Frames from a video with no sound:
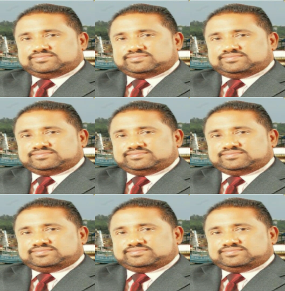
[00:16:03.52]

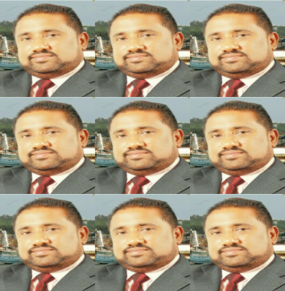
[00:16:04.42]

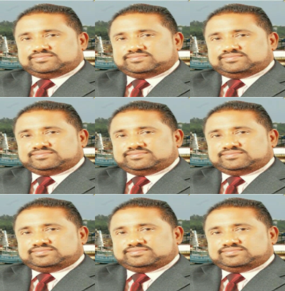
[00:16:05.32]

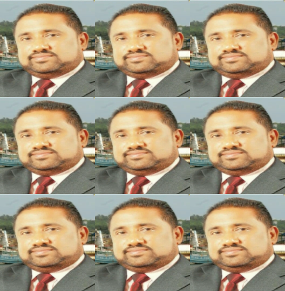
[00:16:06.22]
No one is speaking in this clip.